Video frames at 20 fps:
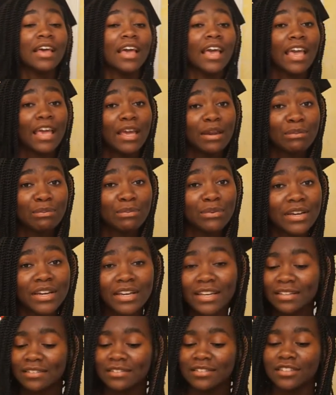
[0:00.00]
it
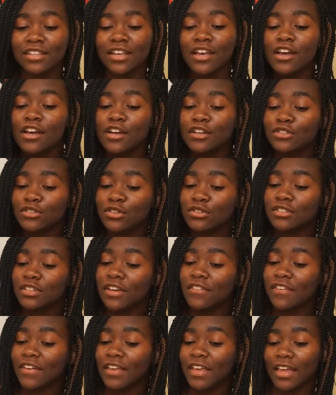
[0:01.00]
reads,
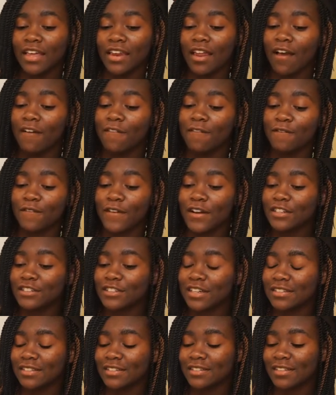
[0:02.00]
Certificate of French
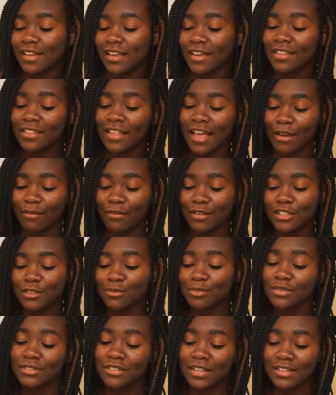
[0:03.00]
as a Second Language
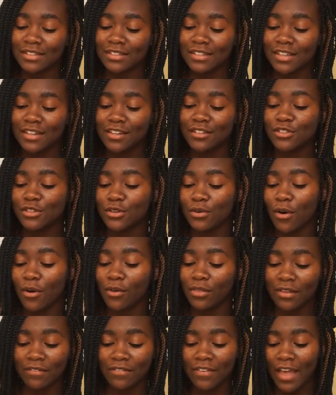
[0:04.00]
presented to
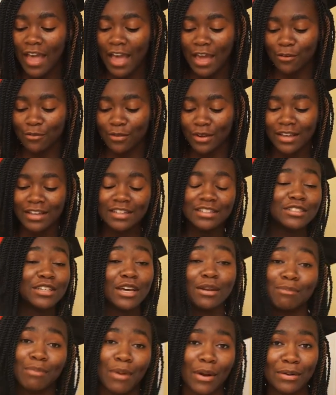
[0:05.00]
Olivia Henry,
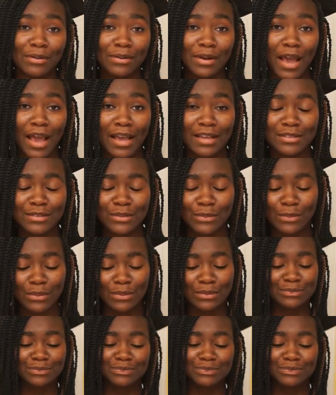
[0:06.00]
Dunbarton High School.